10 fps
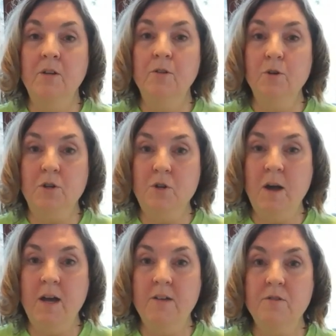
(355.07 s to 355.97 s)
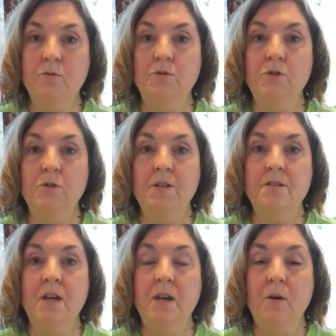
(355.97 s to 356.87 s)
look, you have school
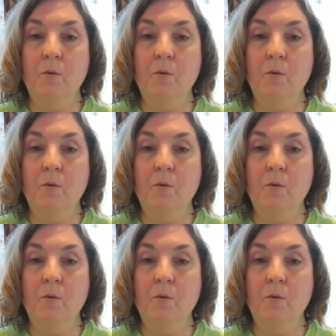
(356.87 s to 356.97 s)
choice.